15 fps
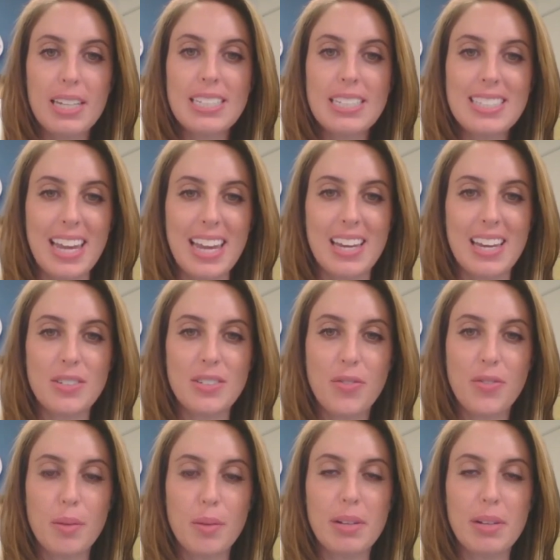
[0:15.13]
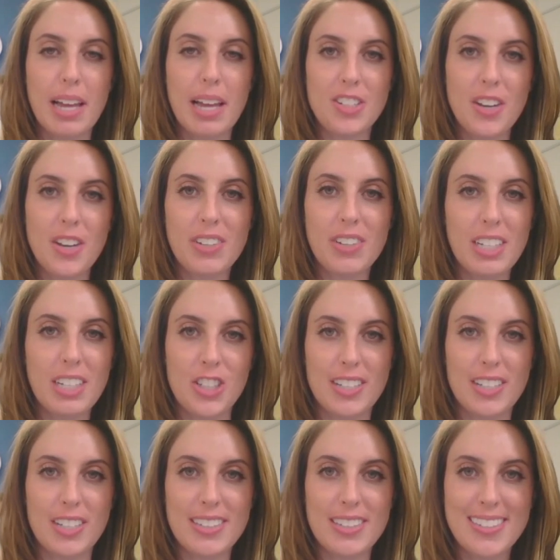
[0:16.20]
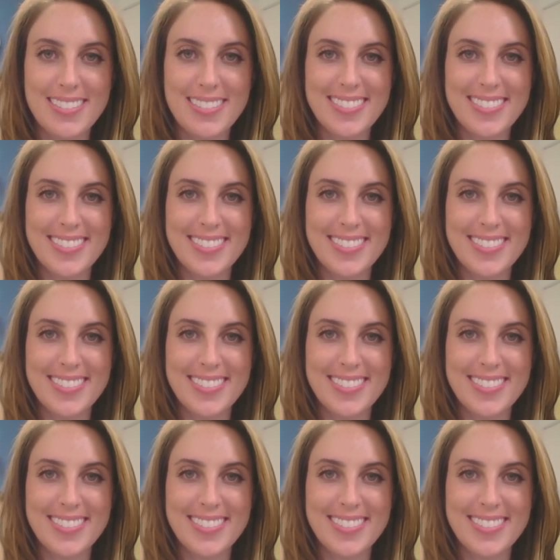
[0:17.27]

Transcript: Please stand for the Pledge of Allegiance.